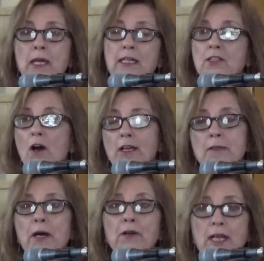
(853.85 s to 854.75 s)
And in
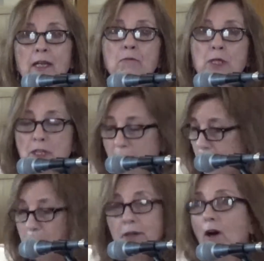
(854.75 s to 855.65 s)
talking about him, we
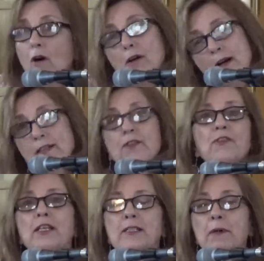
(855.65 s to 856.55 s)
talked about all kinds of
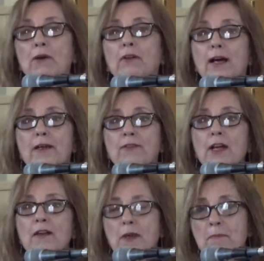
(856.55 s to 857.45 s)
things about life
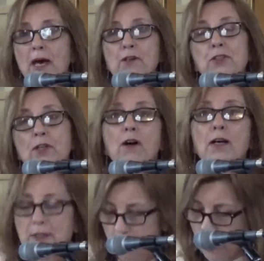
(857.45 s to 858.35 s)
that matter to
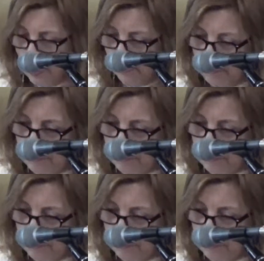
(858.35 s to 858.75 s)
God as well.